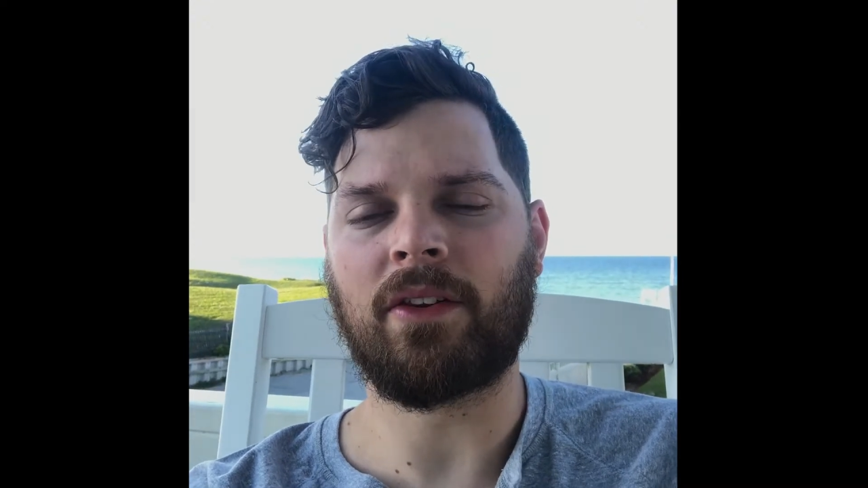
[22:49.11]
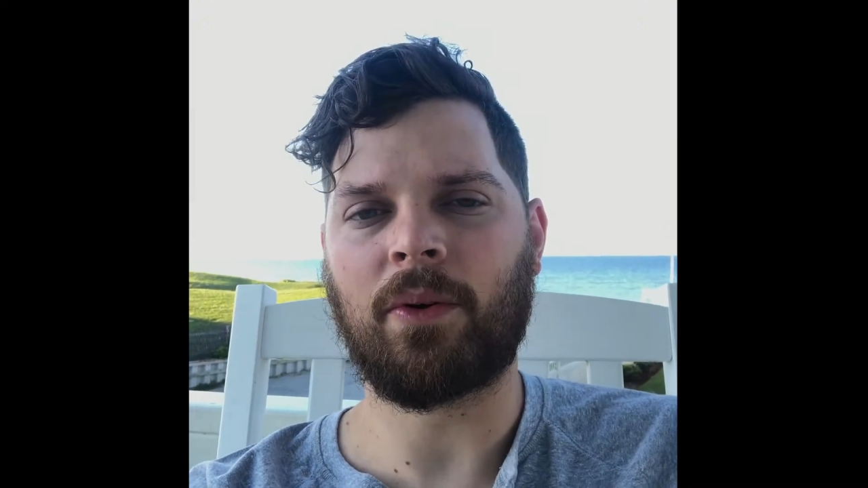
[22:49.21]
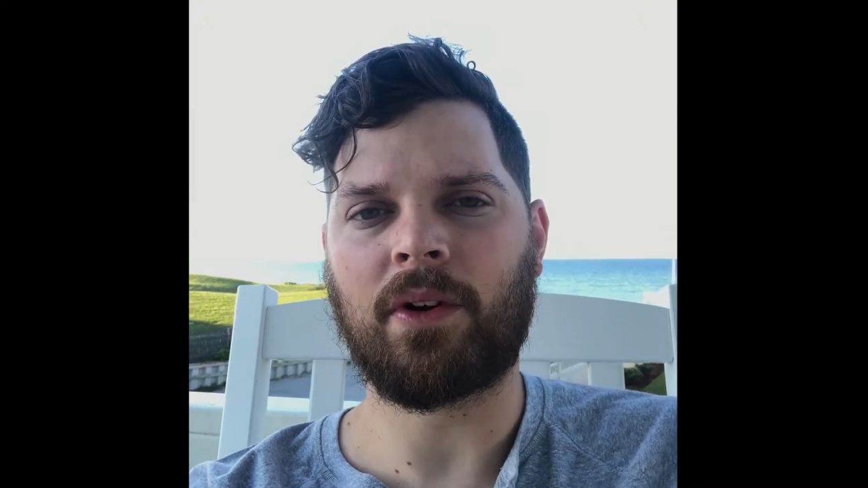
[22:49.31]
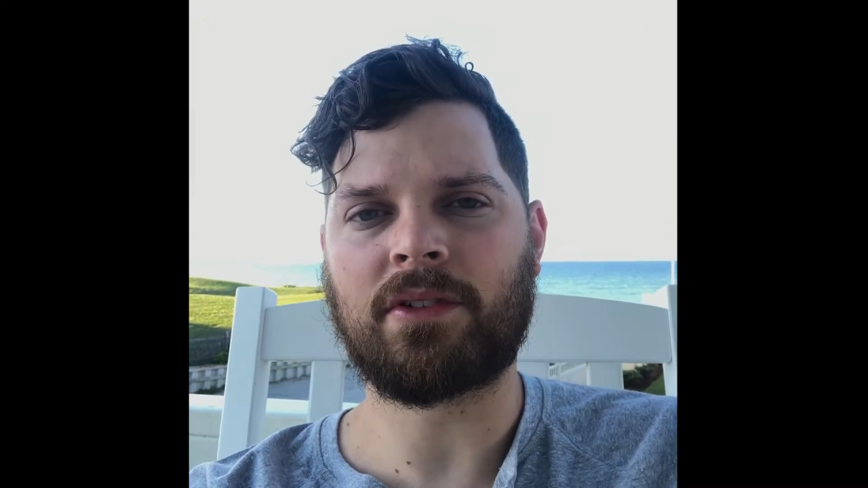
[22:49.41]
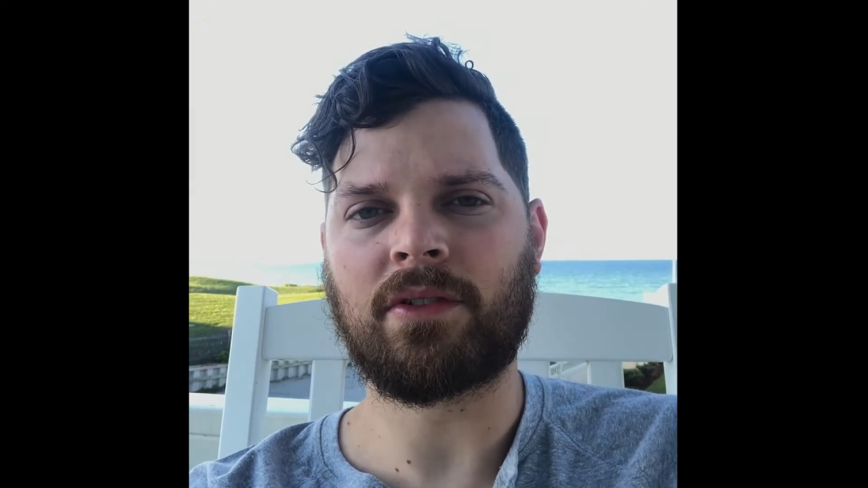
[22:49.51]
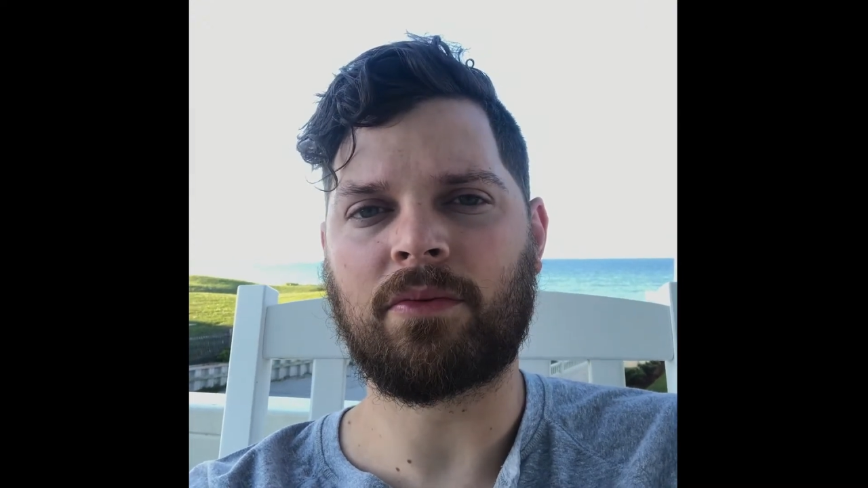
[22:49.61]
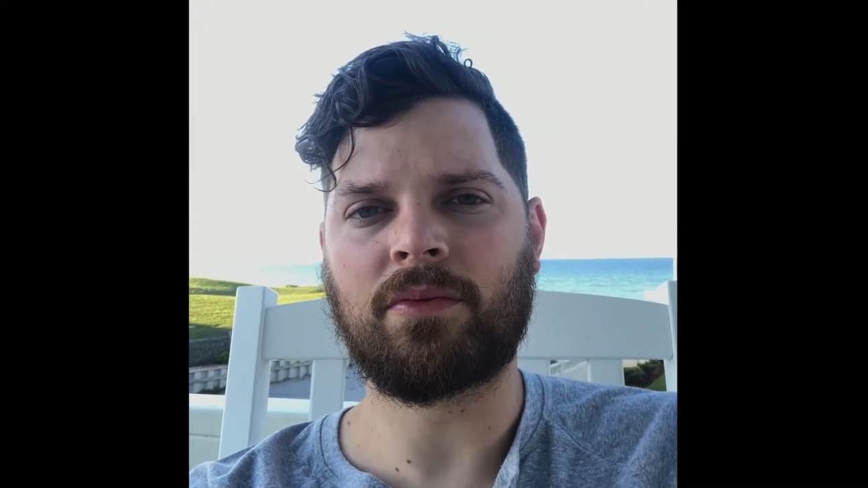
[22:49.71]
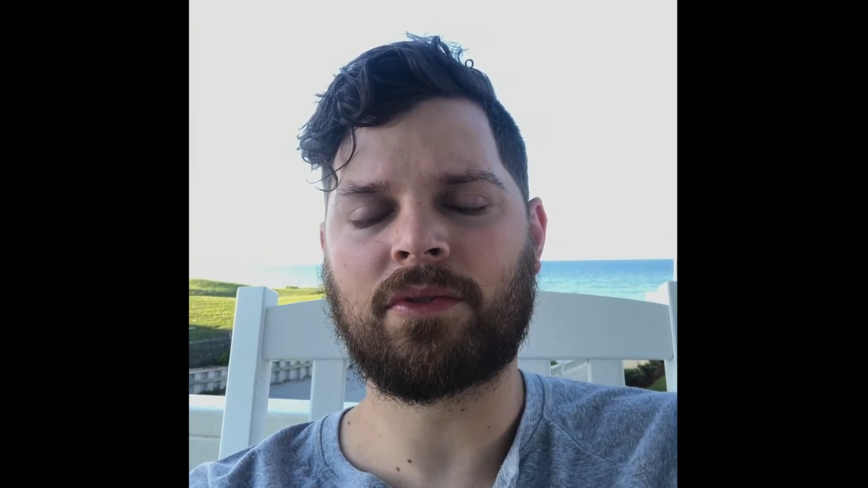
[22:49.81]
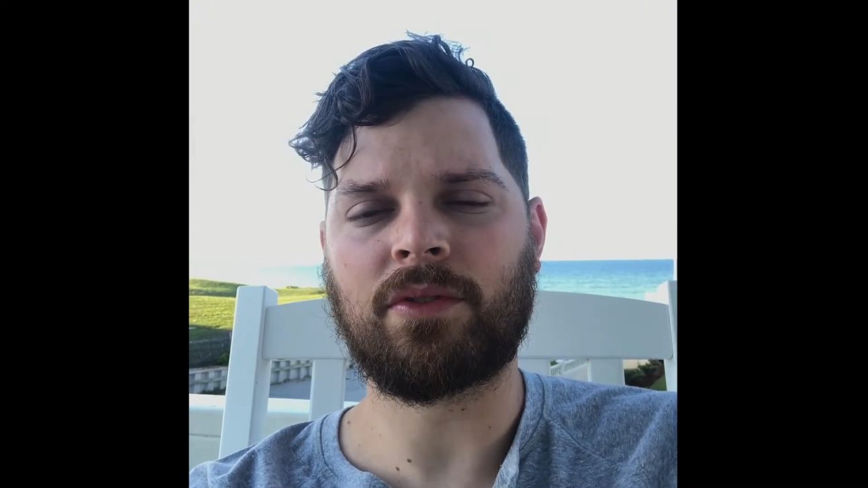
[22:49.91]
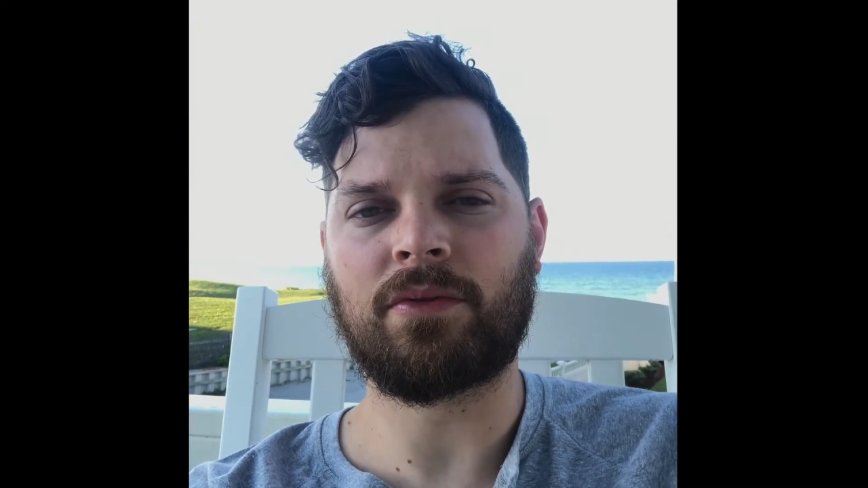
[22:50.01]
Lord to
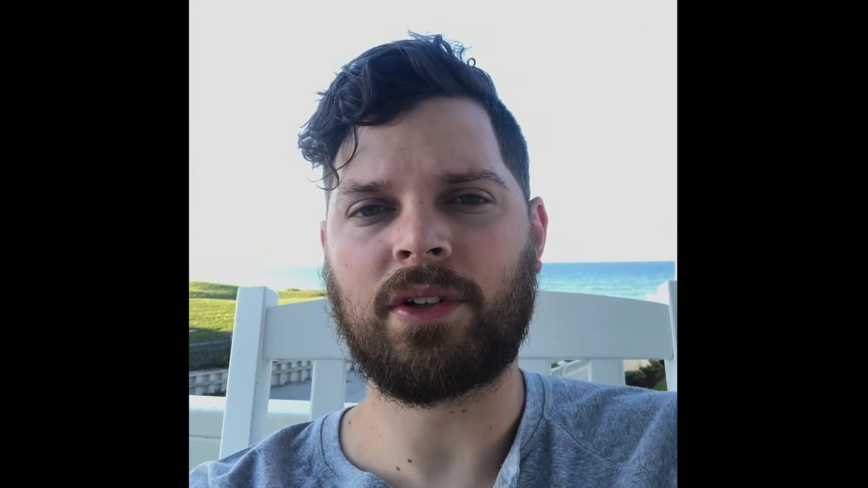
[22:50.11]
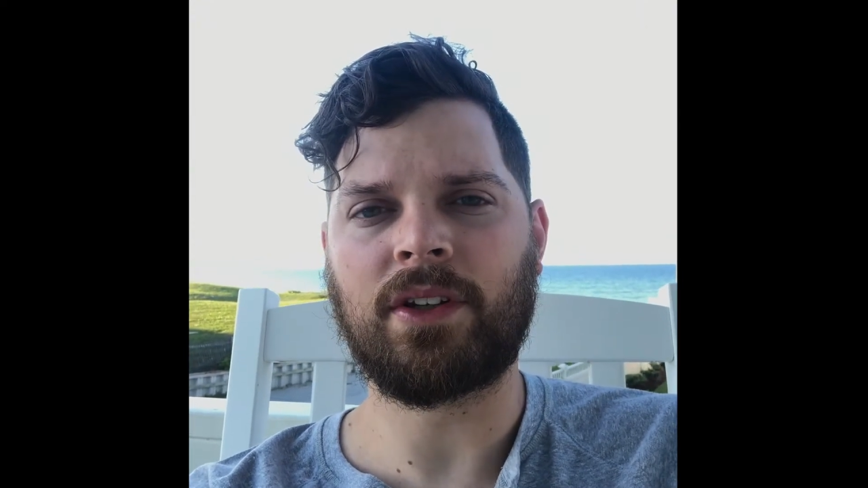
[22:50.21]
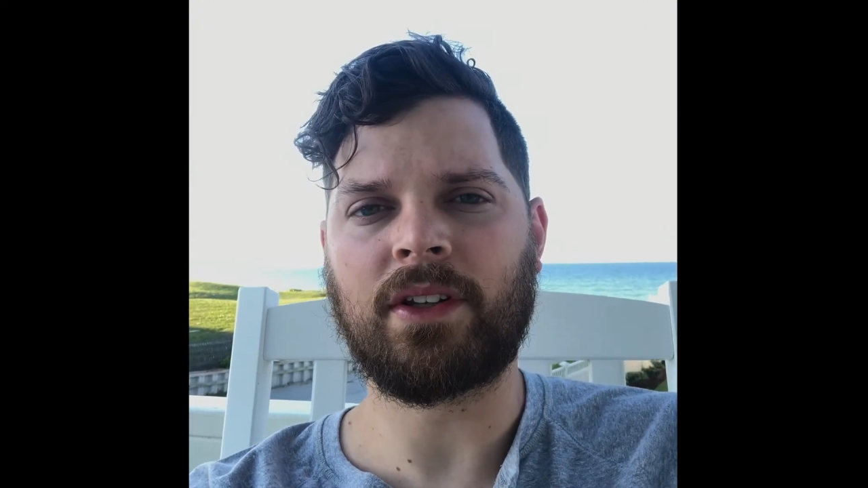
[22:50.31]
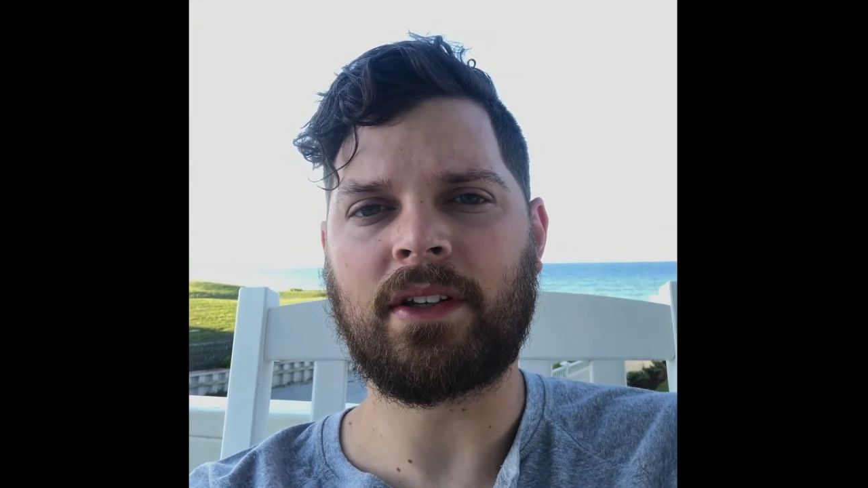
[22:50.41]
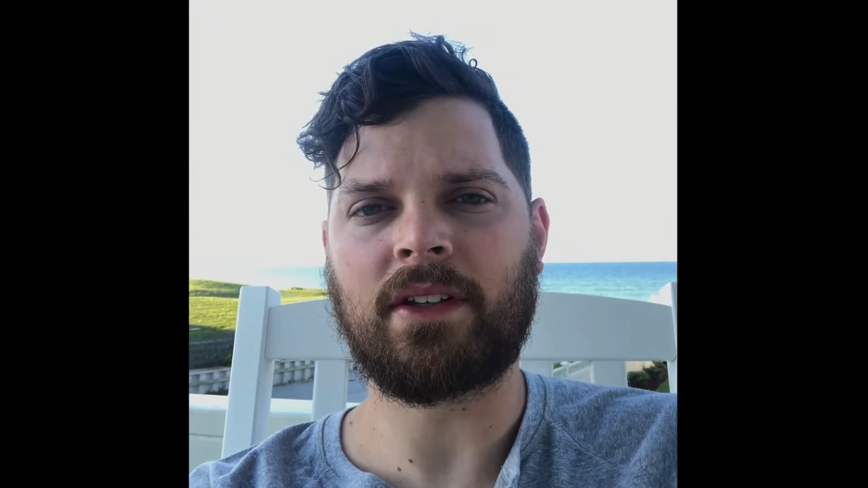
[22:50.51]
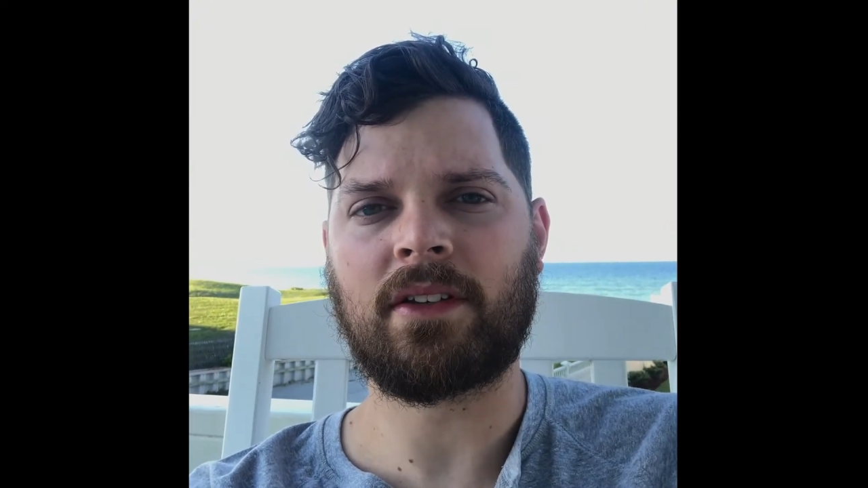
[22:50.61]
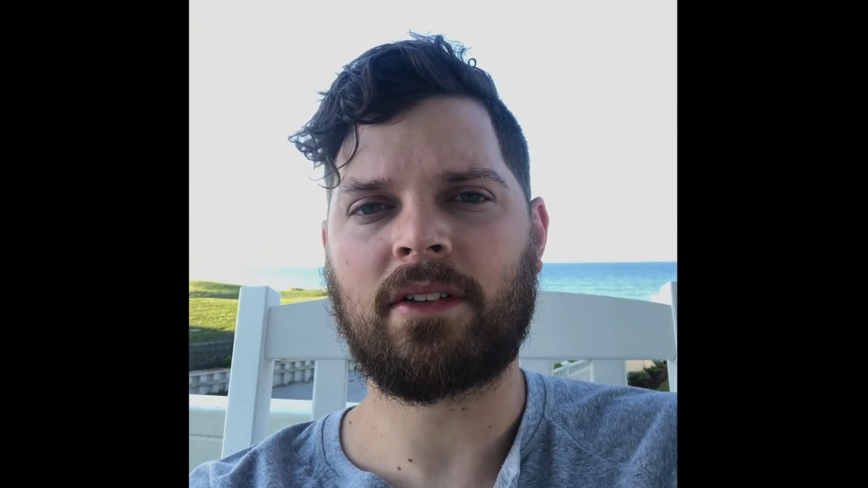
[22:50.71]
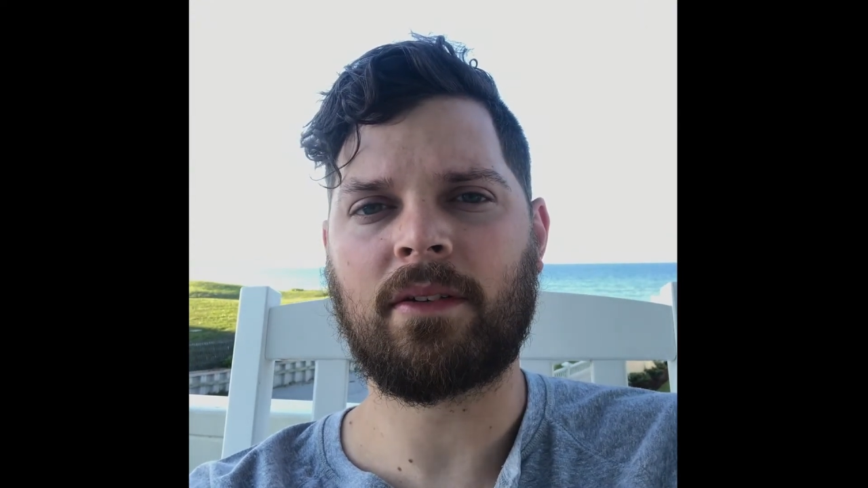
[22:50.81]
really